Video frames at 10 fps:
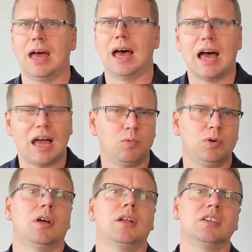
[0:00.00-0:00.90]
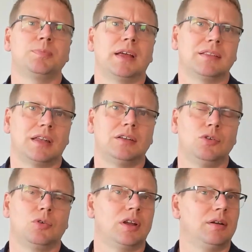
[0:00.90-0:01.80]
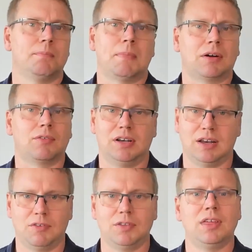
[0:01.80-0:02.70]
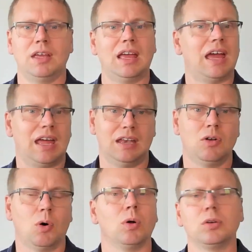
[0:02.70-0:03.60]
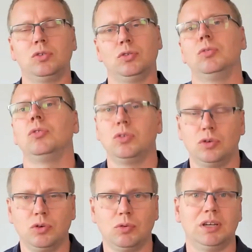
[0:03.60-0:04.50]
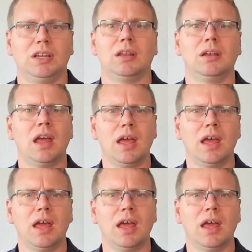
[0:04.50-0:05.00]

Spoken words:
I would not expect that you can migrate everything, and nor do you need it.